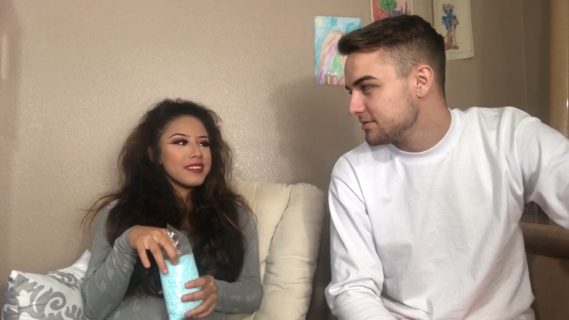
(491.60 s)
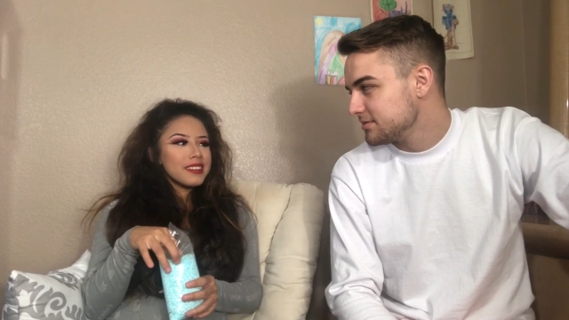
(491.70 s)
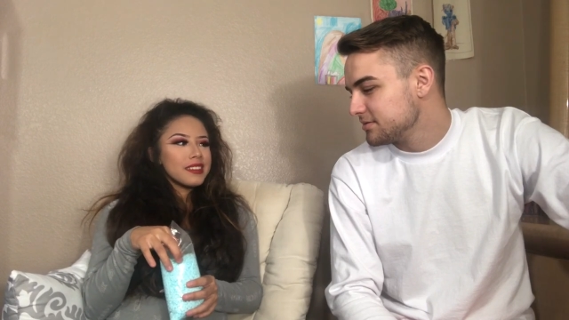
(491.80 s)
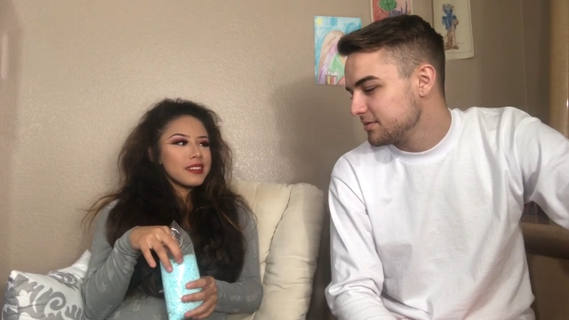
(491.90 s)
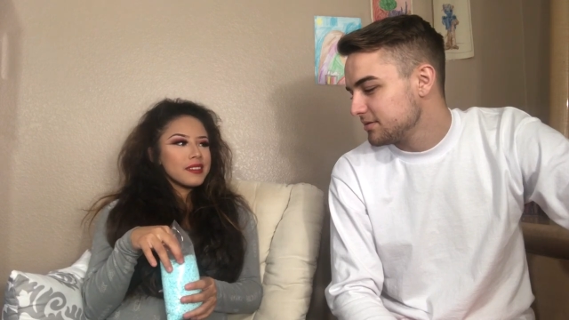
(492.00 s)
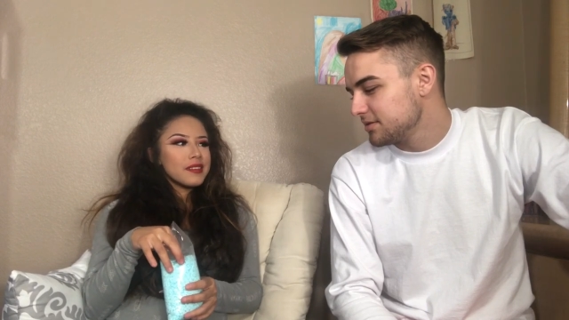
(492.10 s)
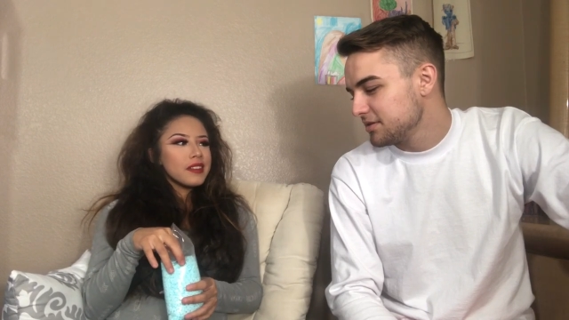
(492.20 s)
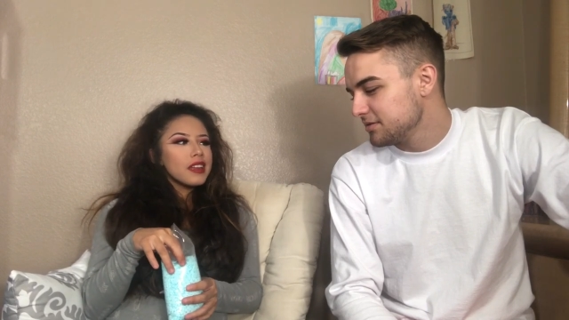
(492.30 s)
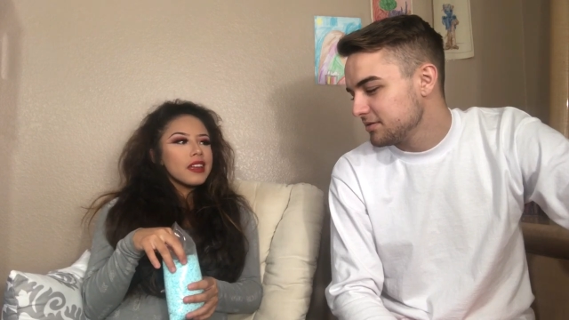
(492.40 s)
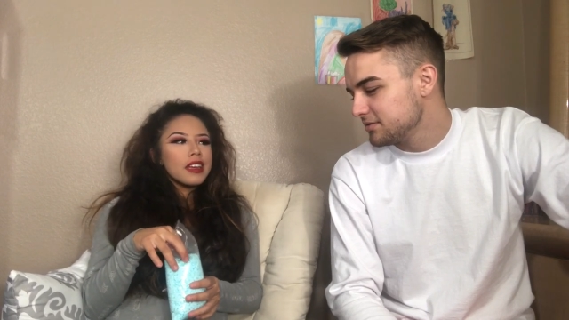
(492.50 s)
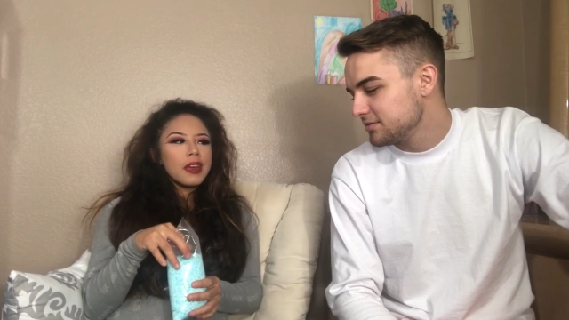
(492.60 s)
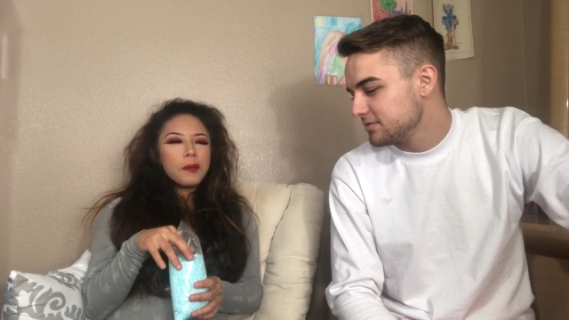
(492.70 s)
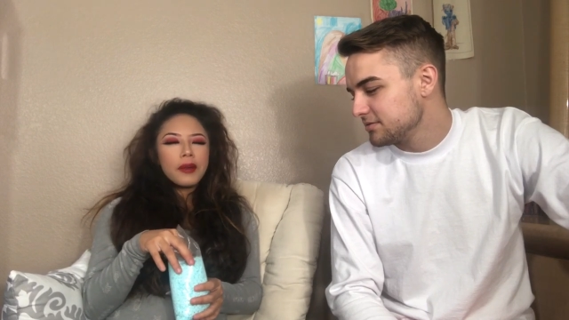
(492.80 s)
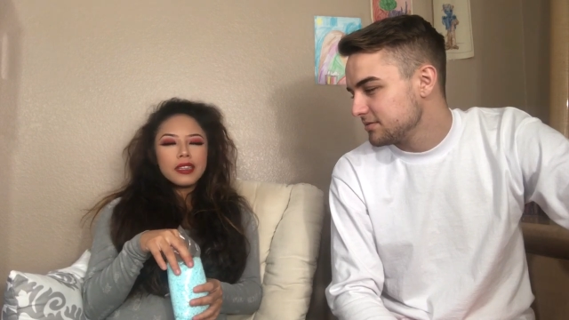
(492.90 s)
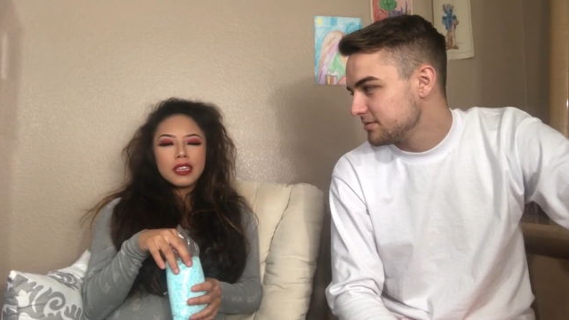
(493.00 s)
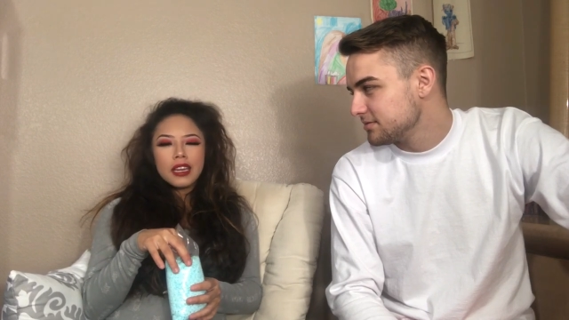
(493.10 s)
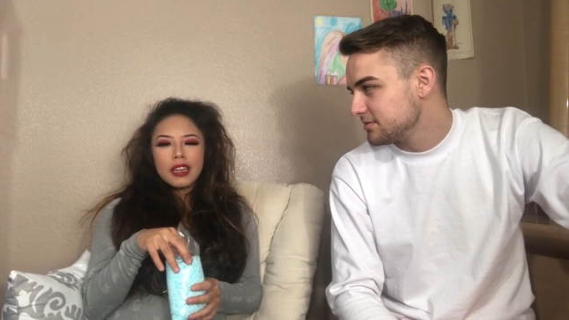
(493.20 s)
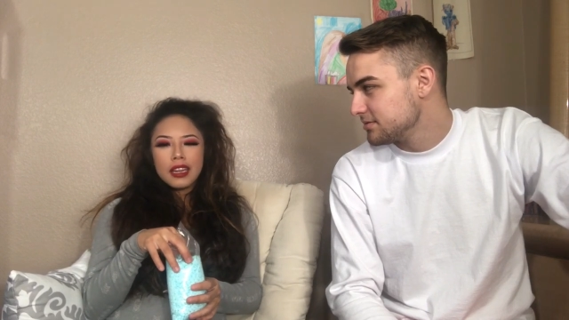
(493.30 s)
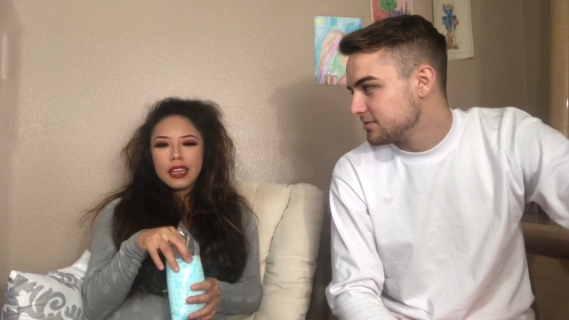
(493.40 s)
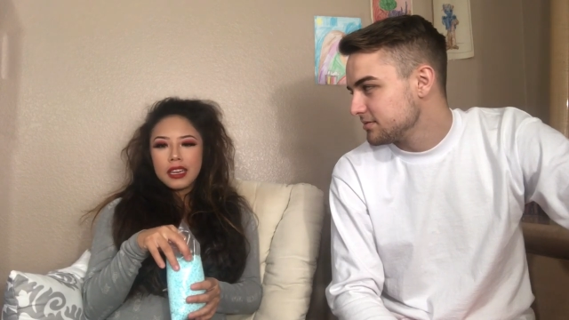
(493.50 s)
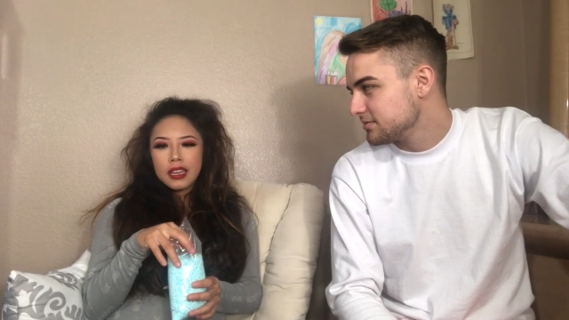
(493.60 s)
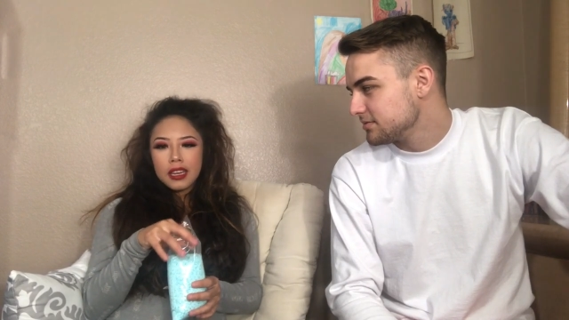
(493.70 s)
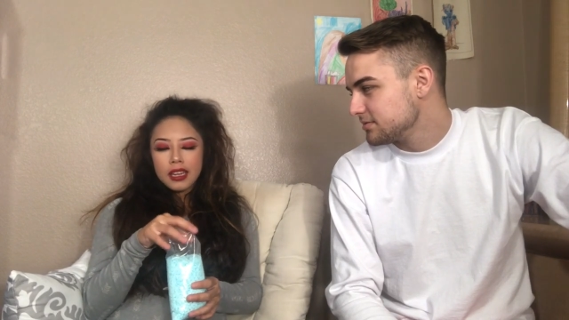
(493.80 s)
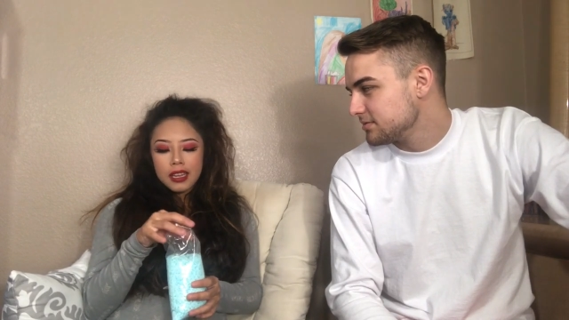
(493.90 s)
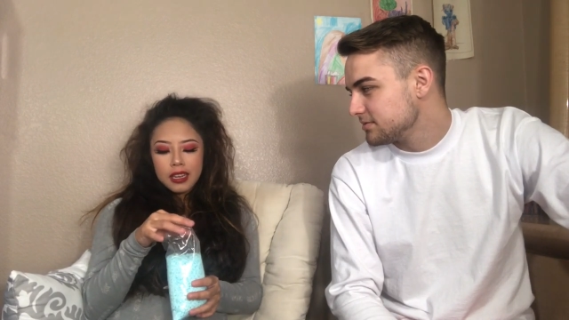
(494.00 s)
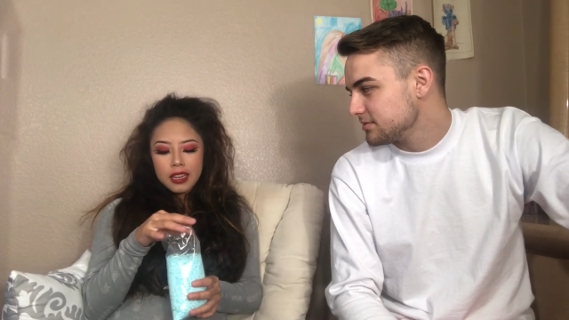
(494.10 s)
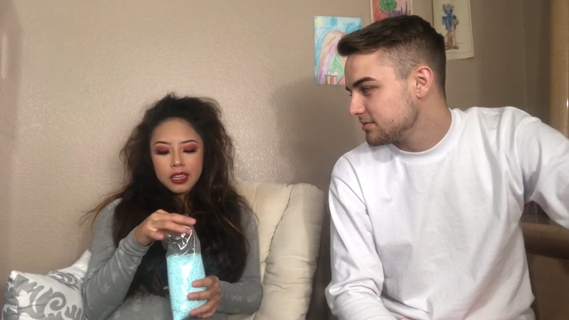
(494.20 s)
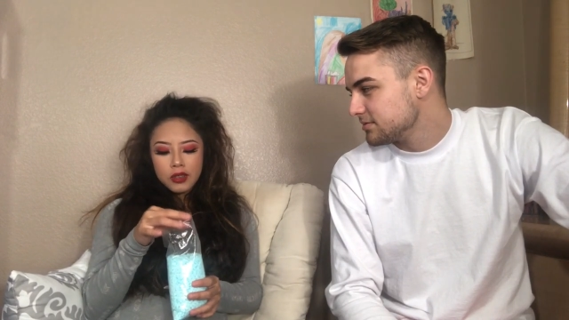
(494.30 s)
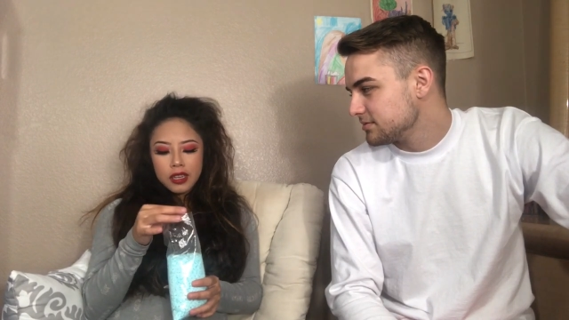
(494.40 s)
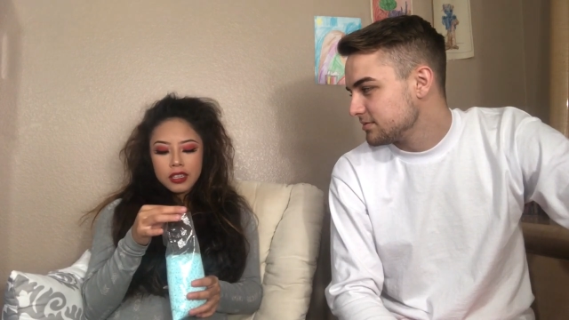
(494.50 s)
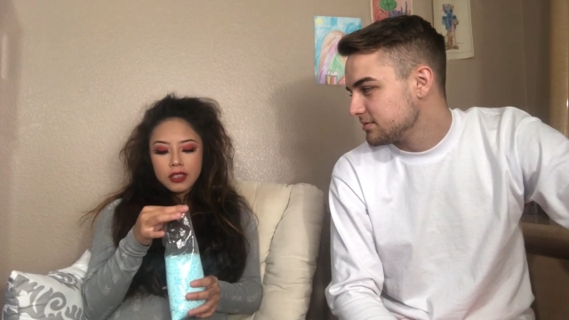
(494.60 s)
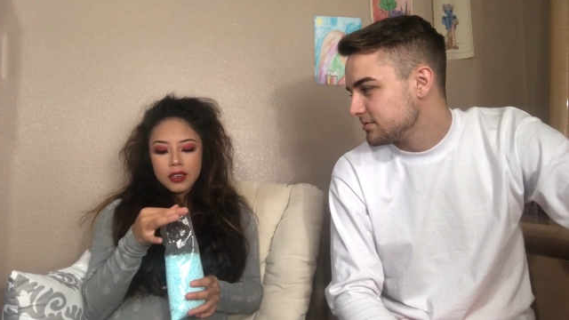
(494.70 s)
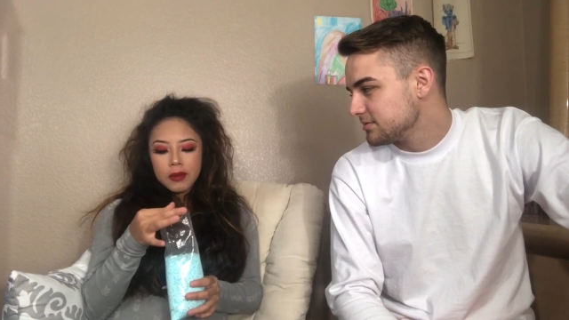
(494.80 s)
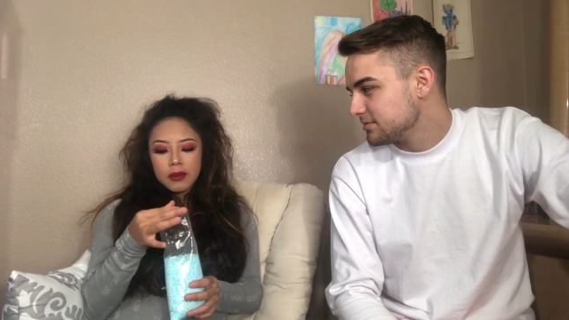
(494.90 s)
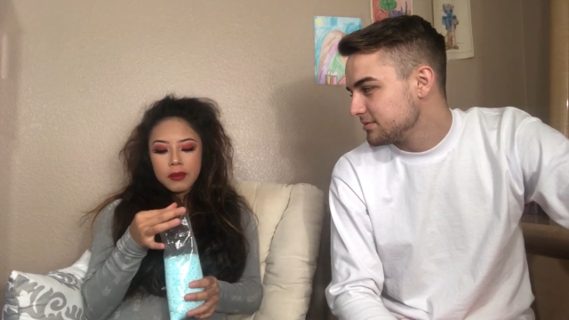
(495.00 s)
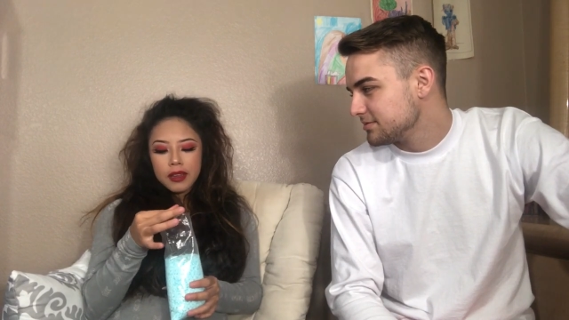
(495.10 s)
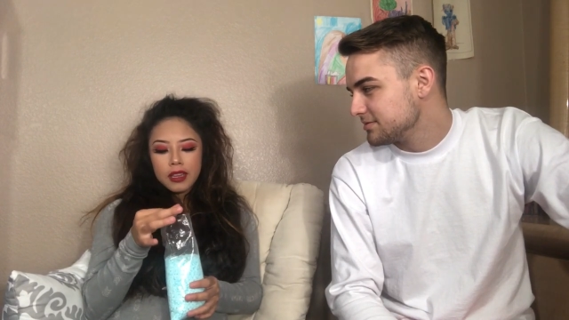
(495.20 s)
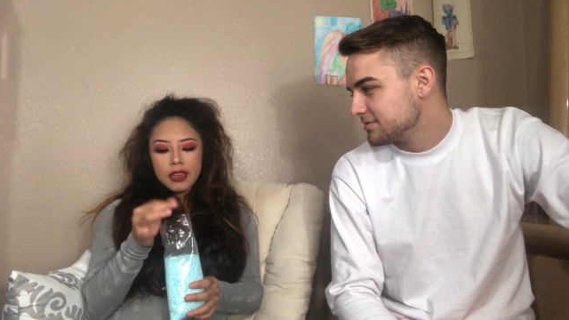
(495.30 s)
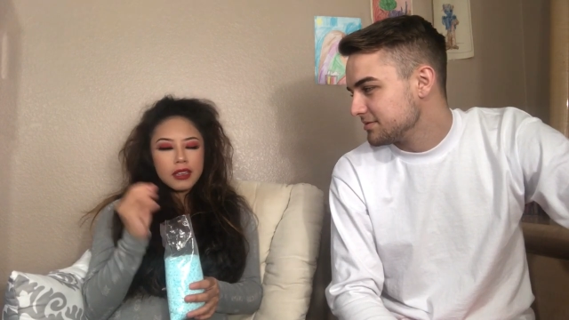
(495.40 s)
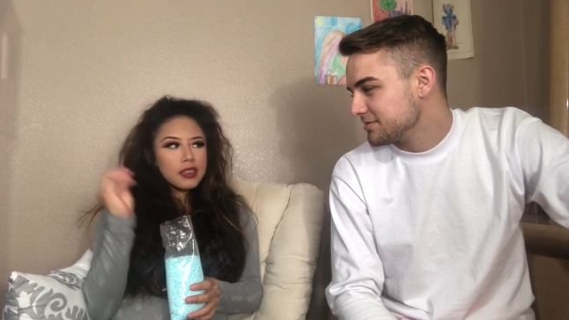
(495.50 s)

Speaker 1: want to. No. He pretended he did. He tried to trick me, but he